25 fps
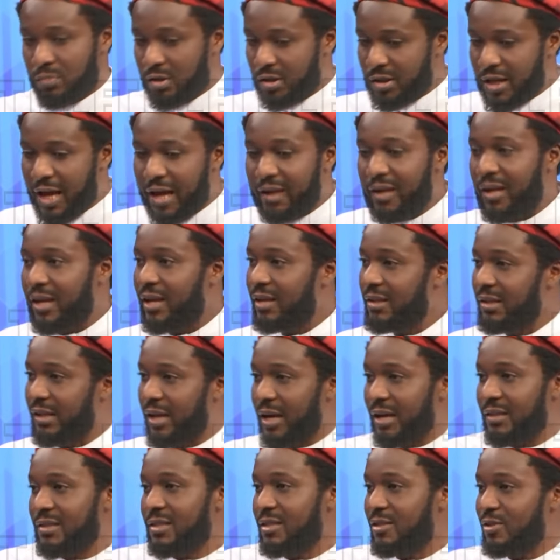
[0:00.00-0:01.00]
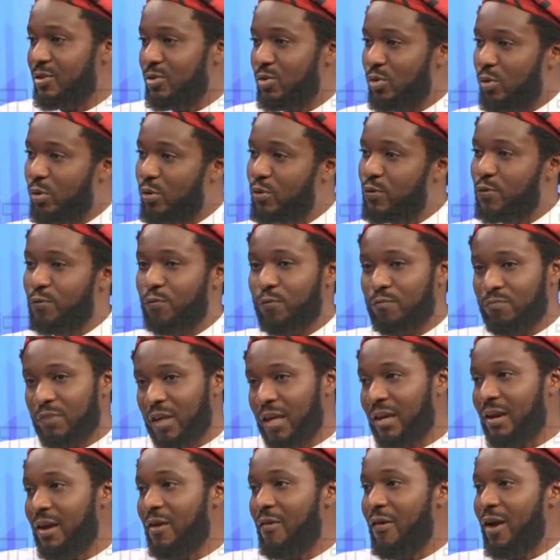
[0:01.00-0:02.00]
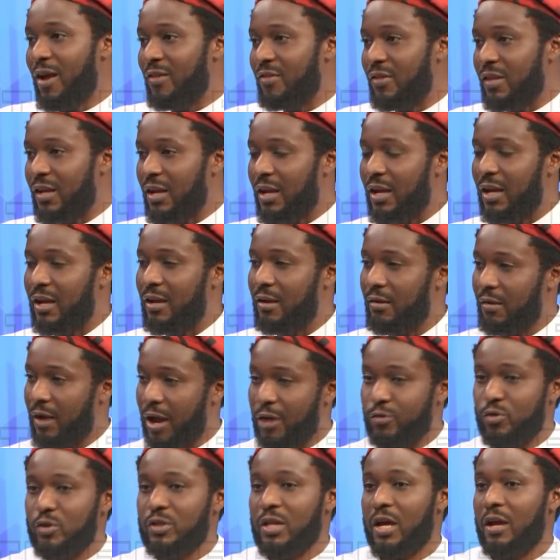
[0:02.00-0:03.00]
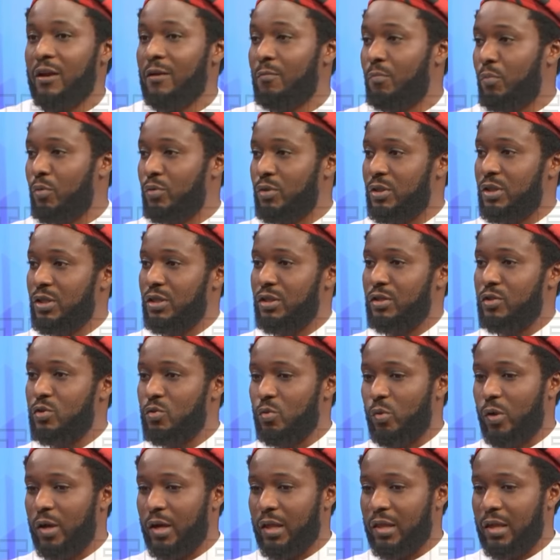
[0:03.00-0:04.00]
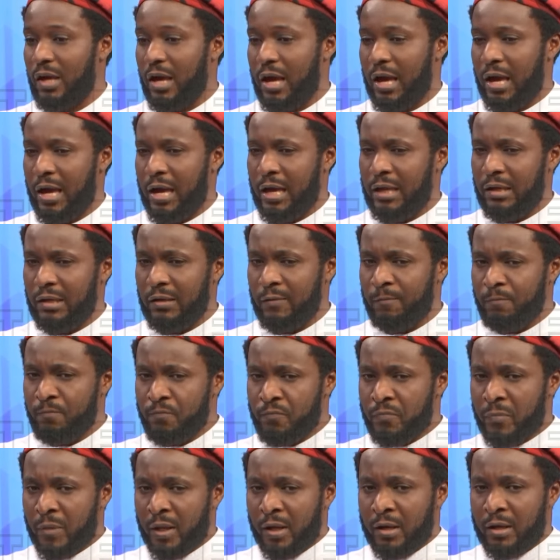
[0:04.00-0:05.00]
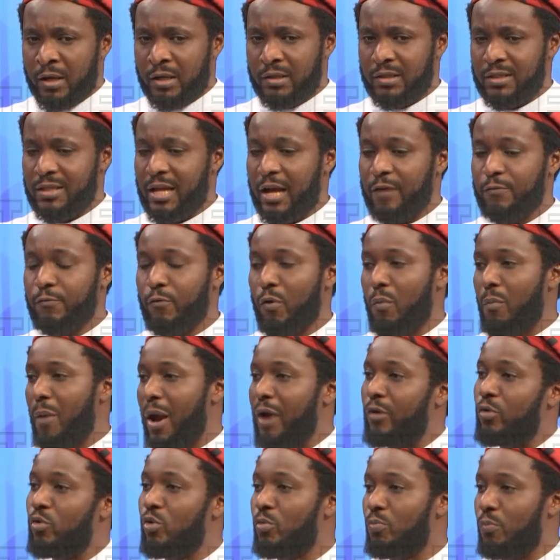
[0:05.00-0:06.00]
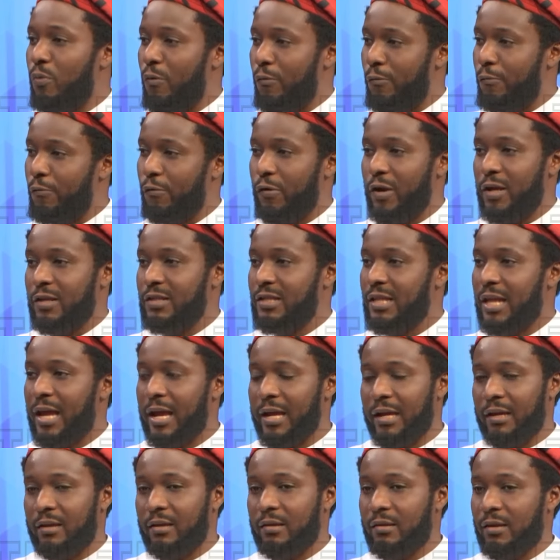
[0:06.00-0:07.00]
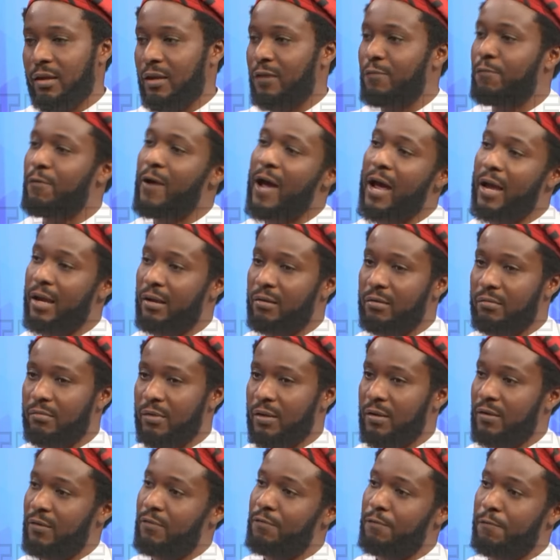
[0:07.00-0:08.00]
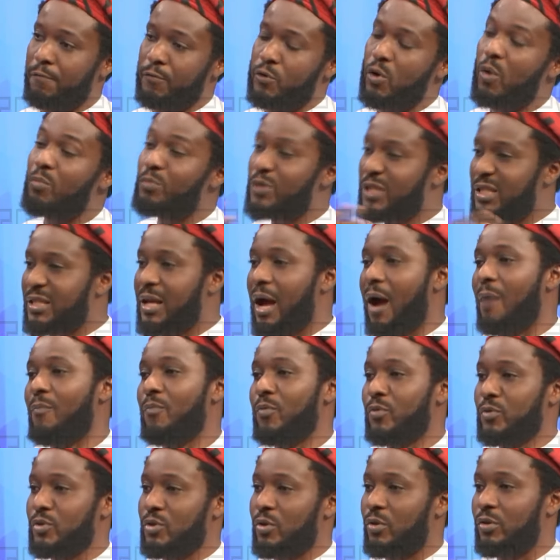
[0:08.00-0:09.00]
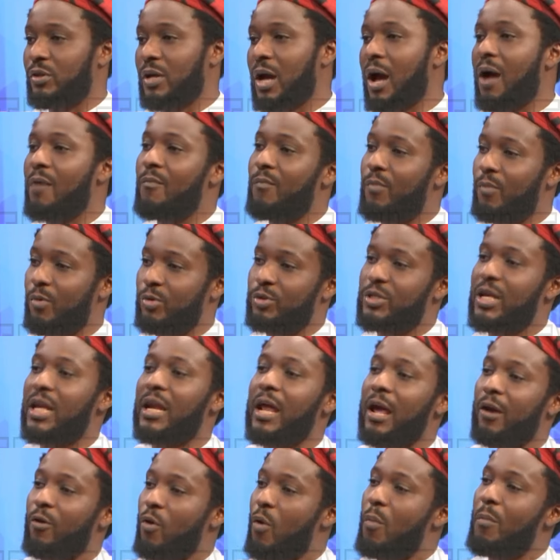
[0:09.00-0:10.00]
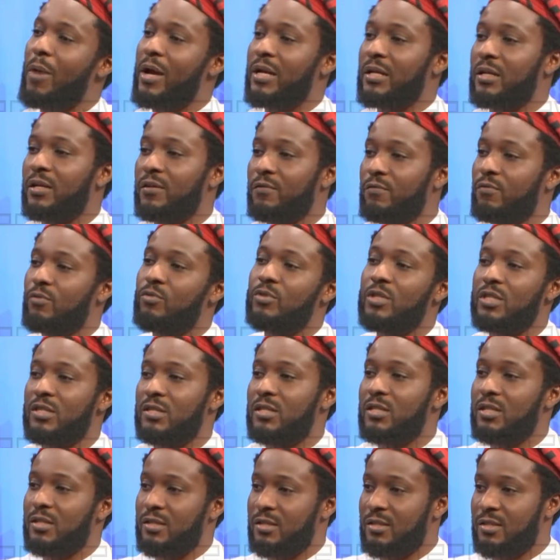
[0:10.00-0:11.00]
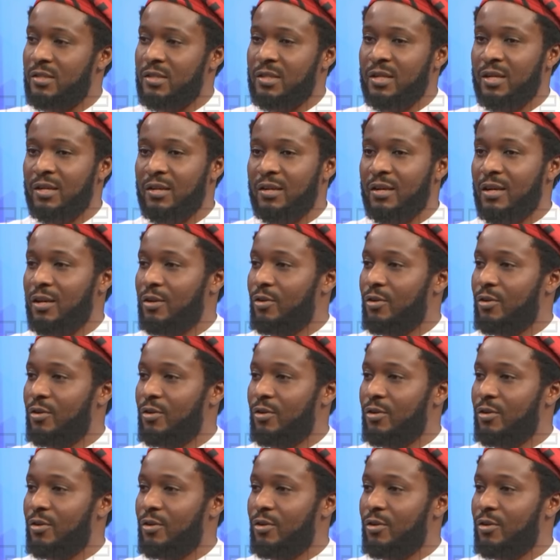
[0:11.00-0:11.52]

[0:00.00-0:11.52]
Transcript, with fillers: started getting jokes here and there, and you started putting it together. And it starts from my group of friends. Like if I, if something happens on campus and I come and give you the gist,